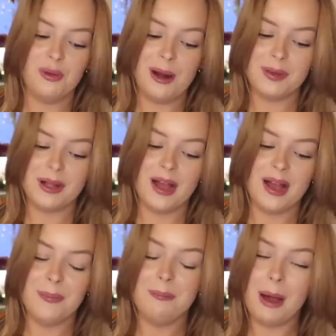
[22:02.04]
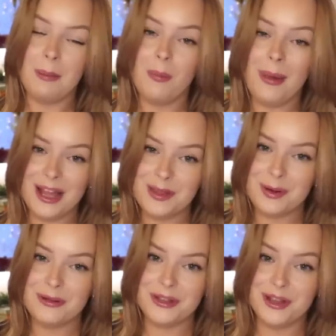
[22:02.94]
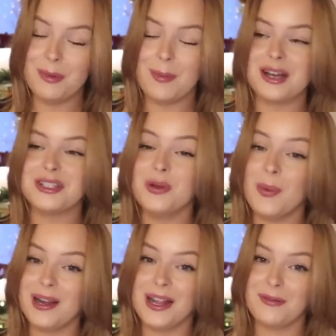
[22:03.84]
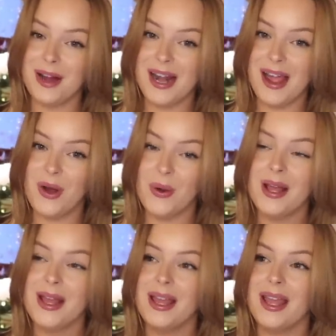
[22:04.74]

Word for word: replica bubble bath perfume. I'm actually wearing it right now.